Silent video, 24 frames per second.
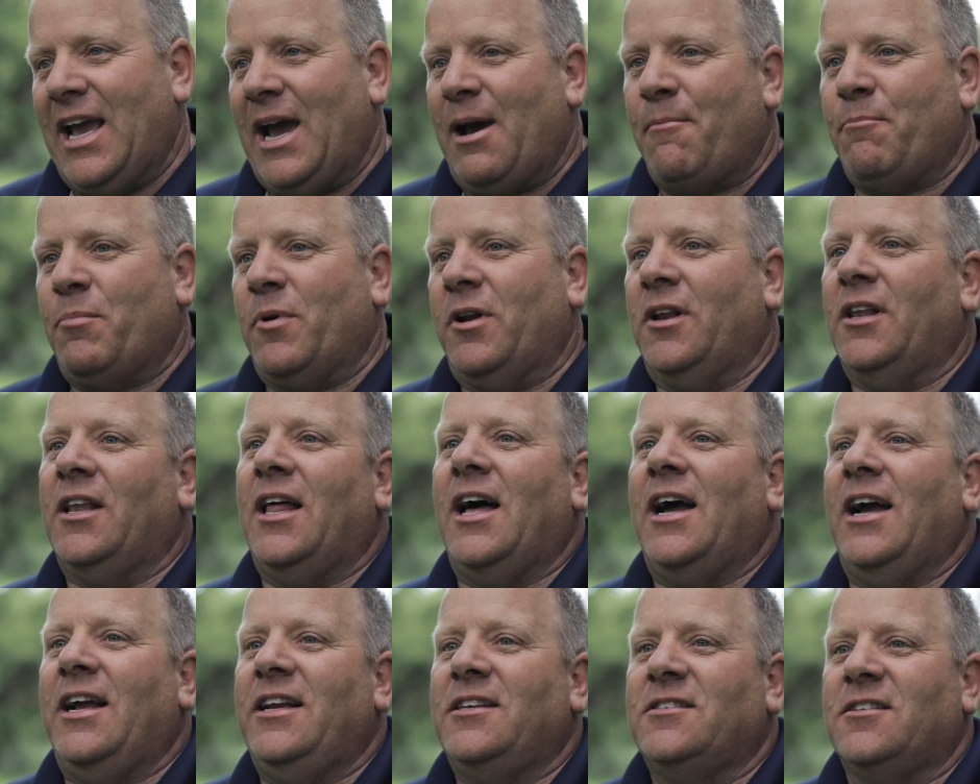
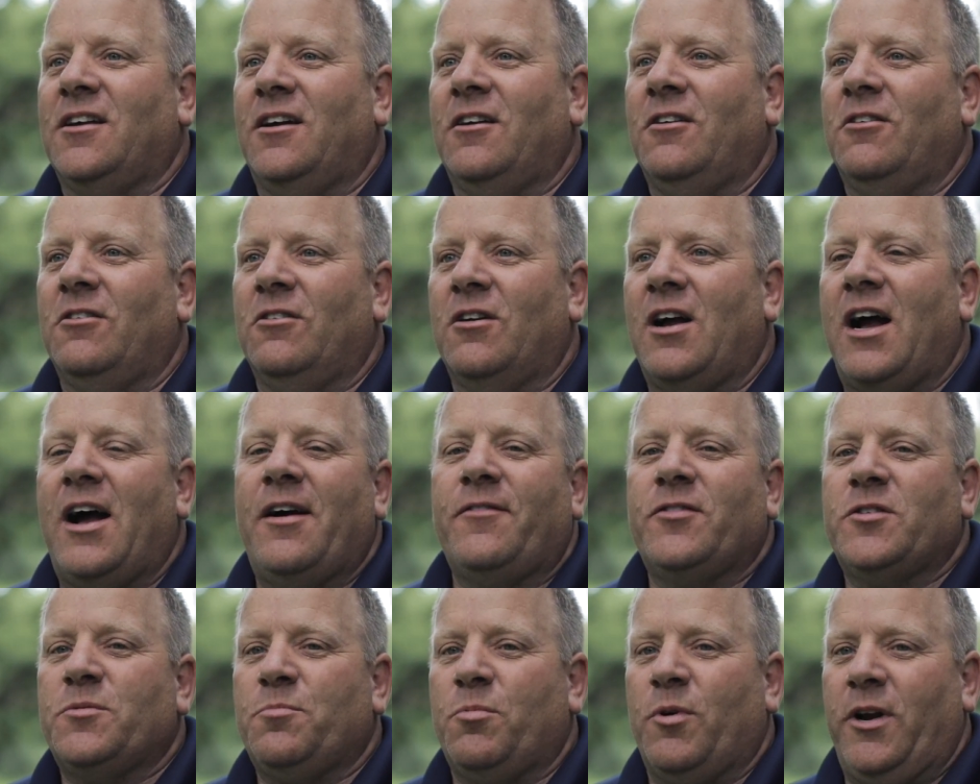capitalize on her
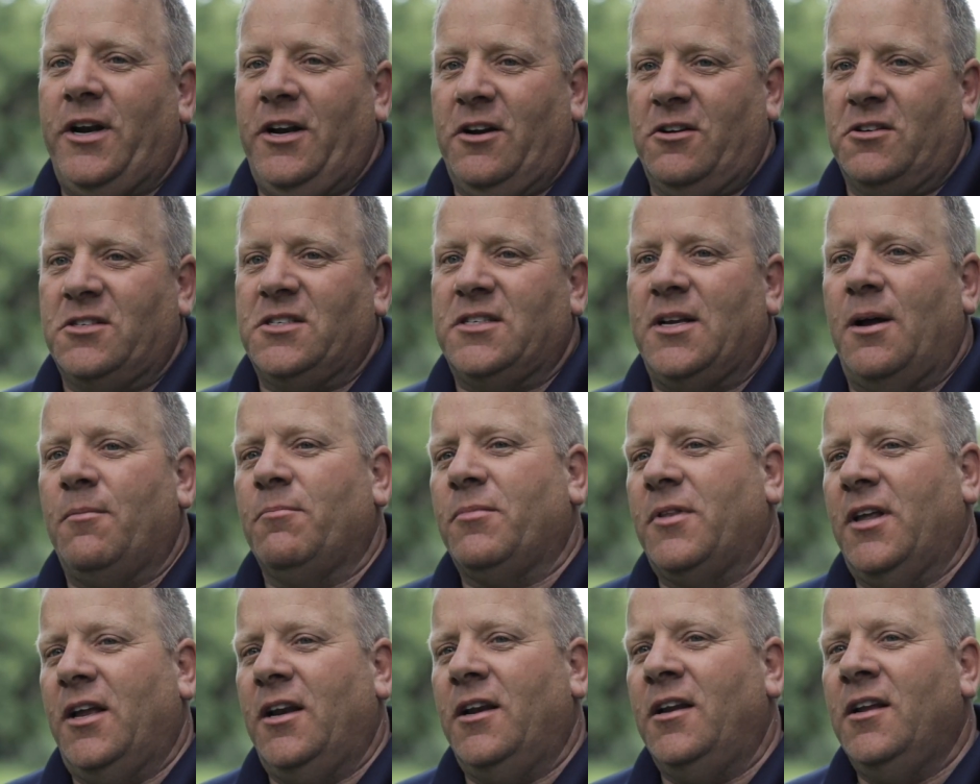offspring or
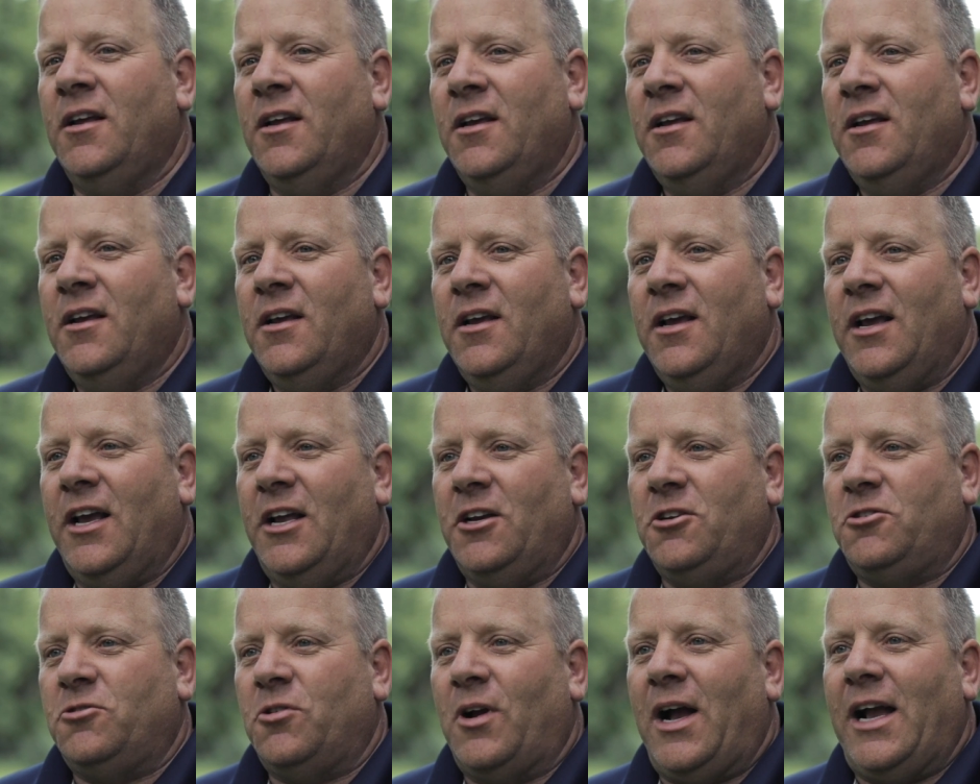something
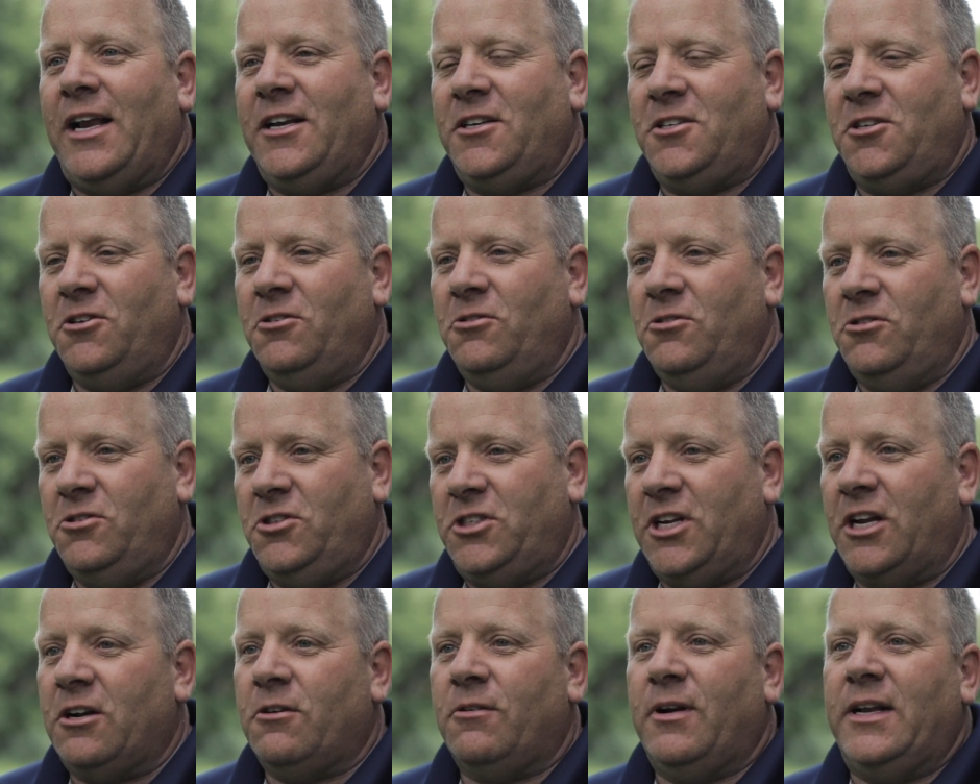and try to
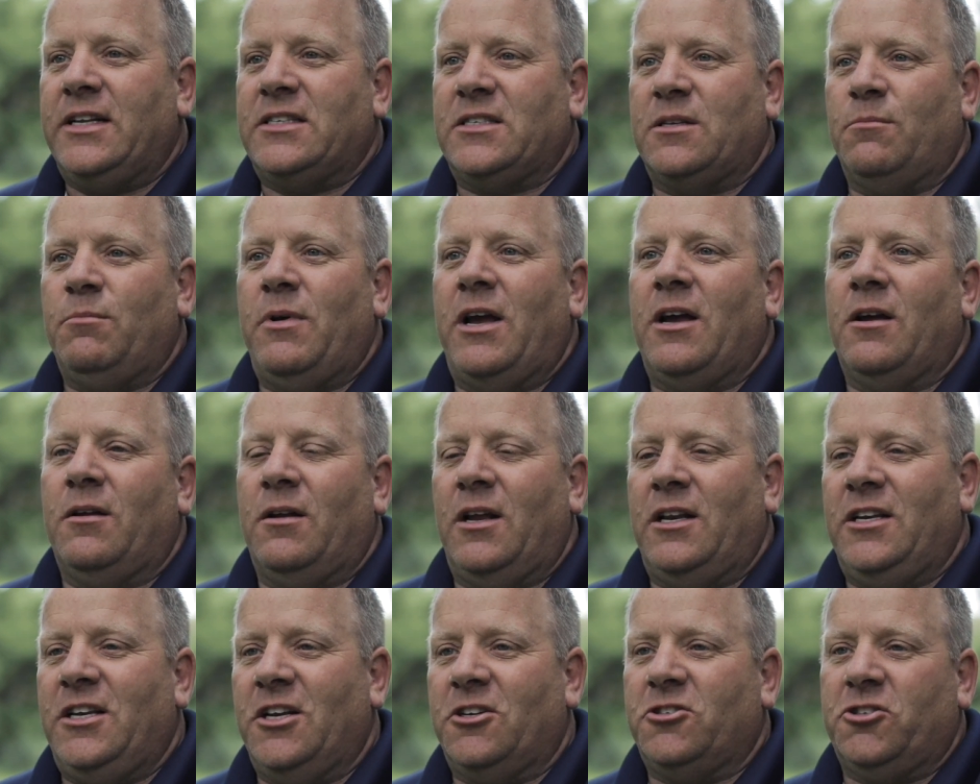generate some
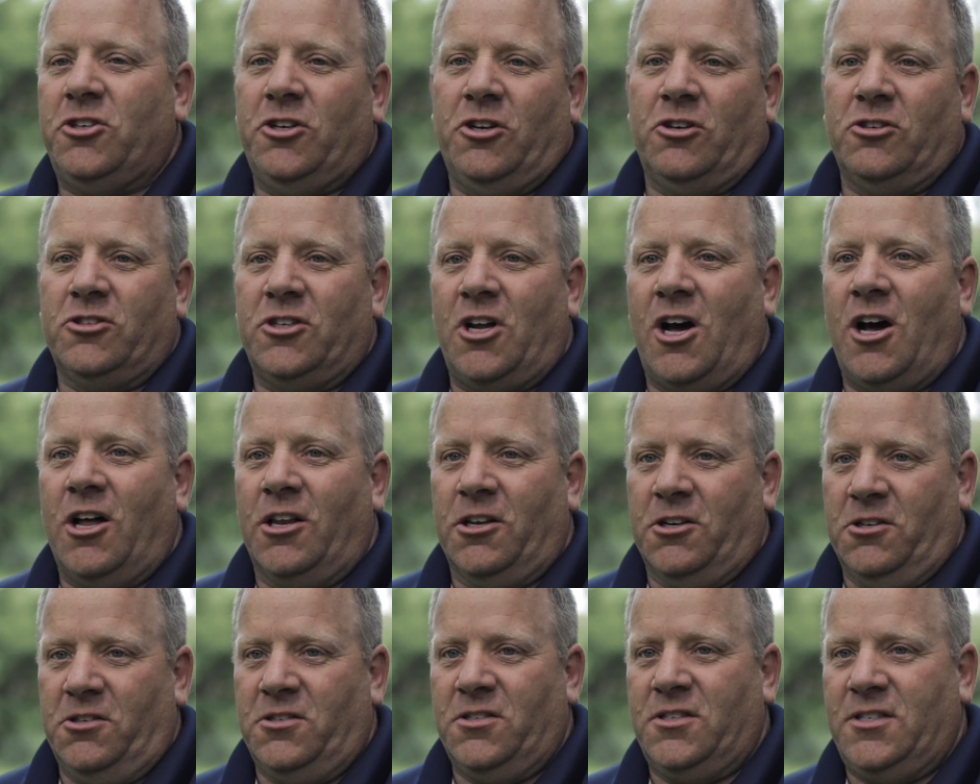additional
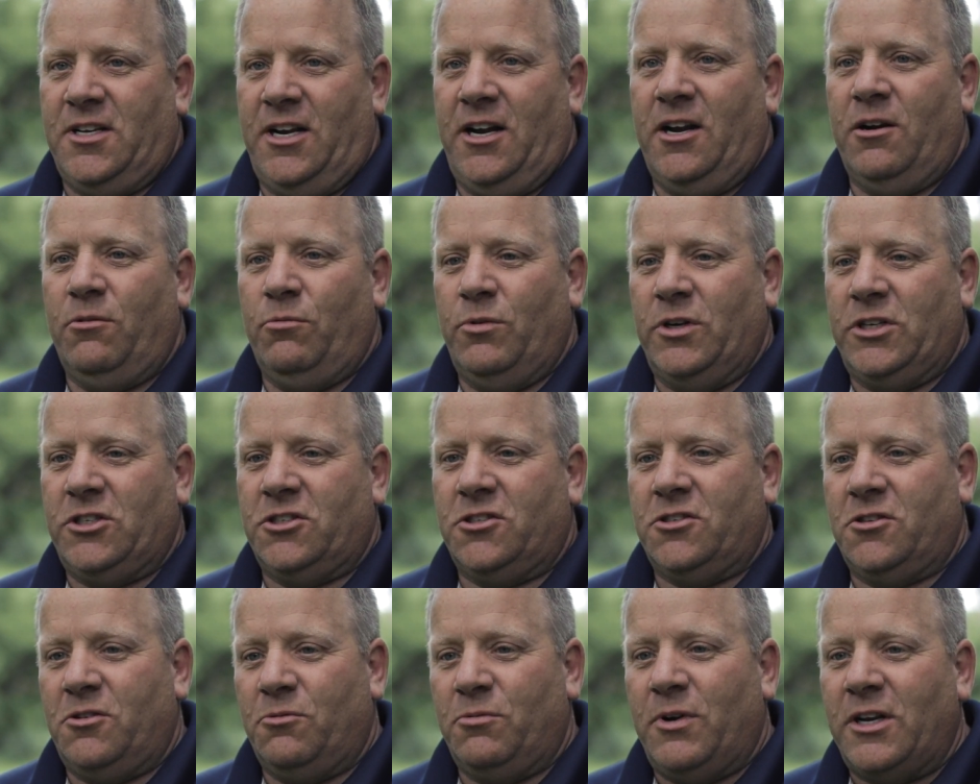dollars there,
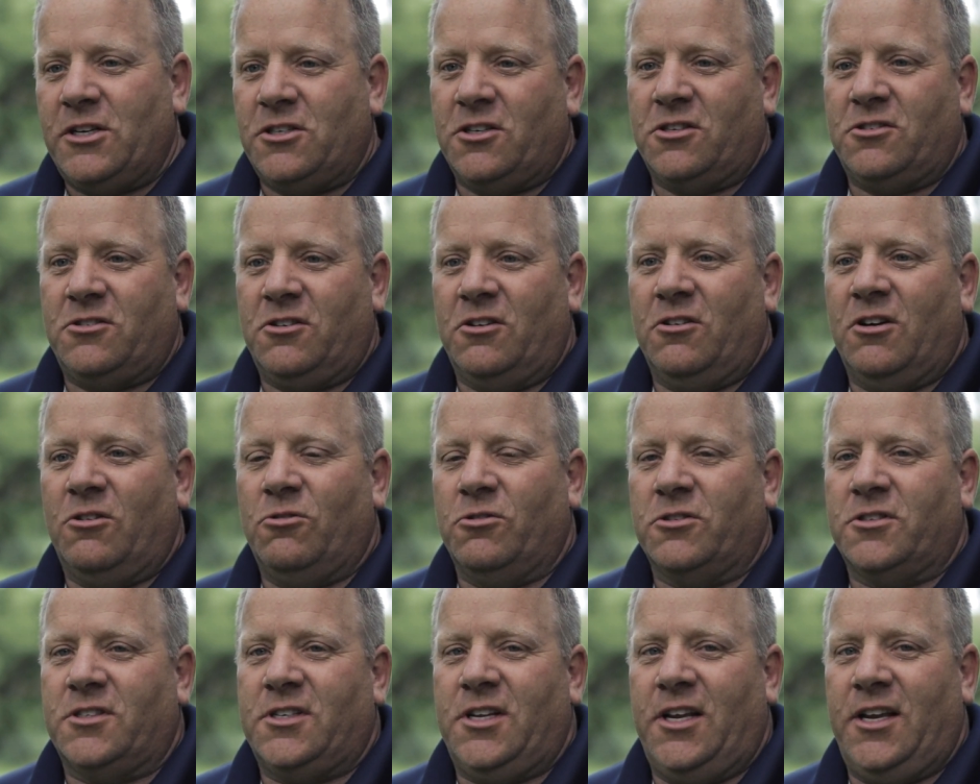which the registered
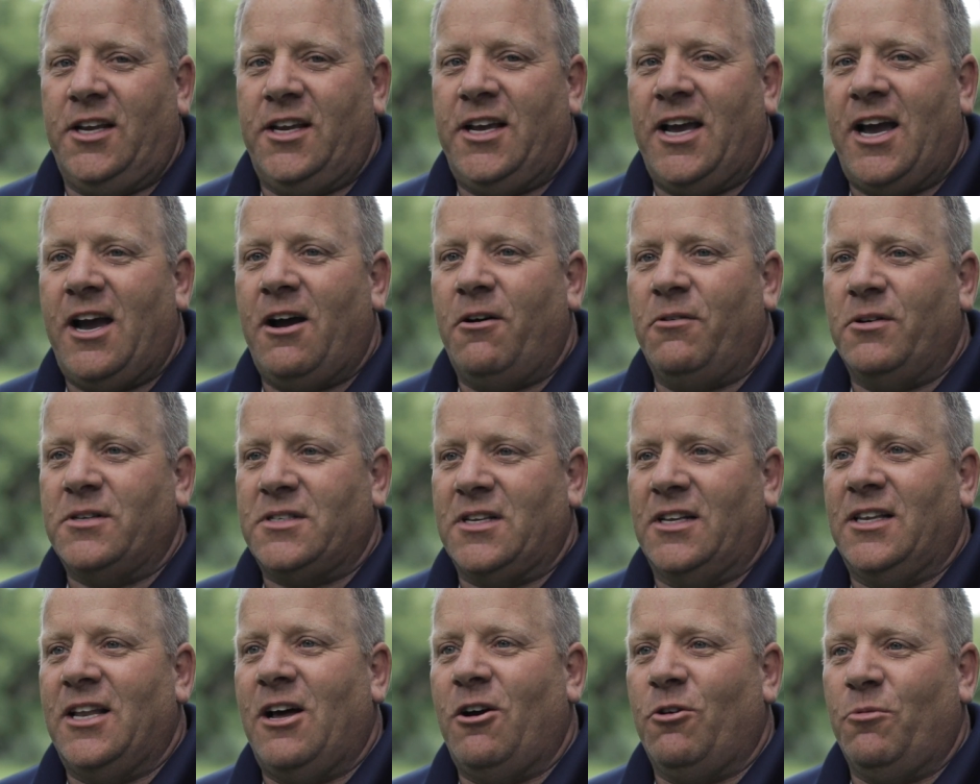Holstein cow has
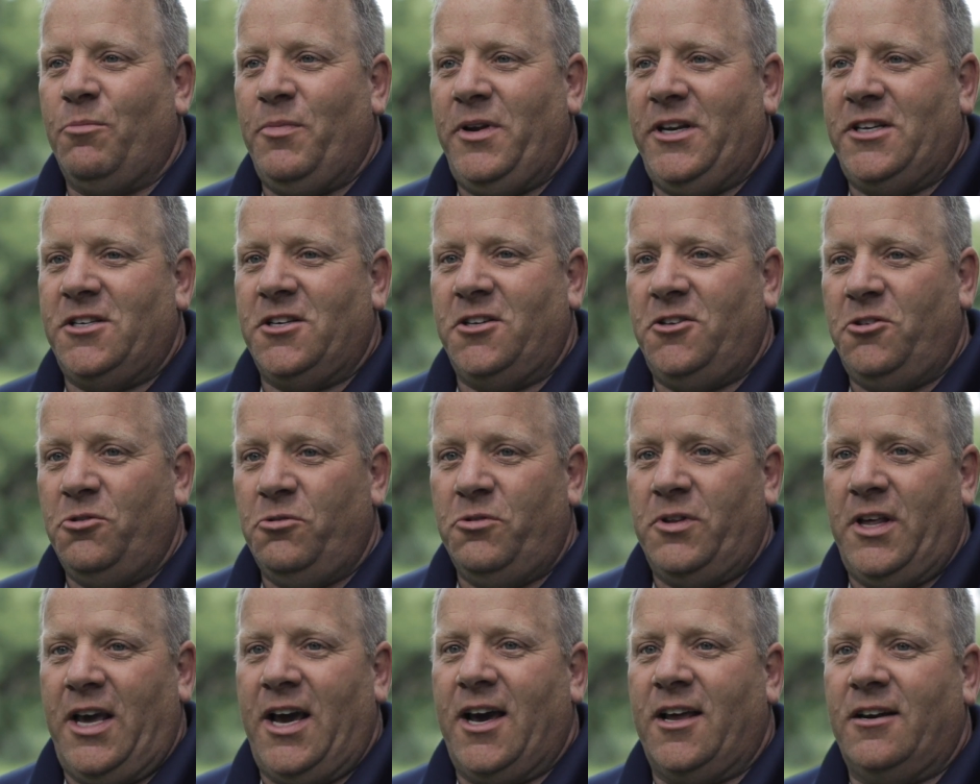allowed me to
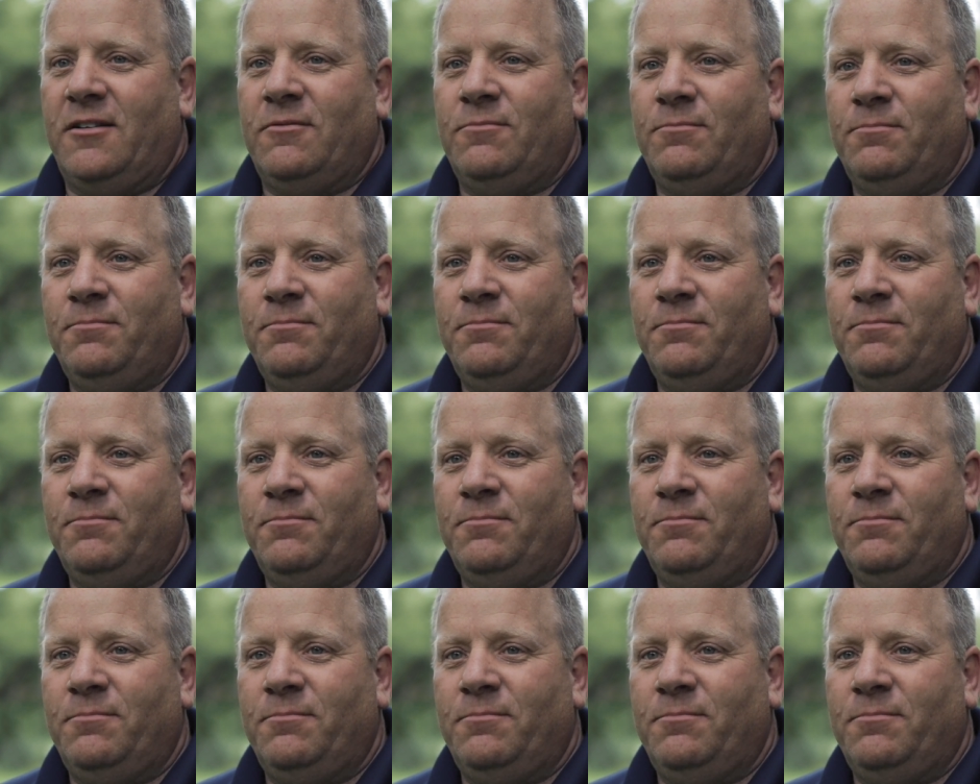do that.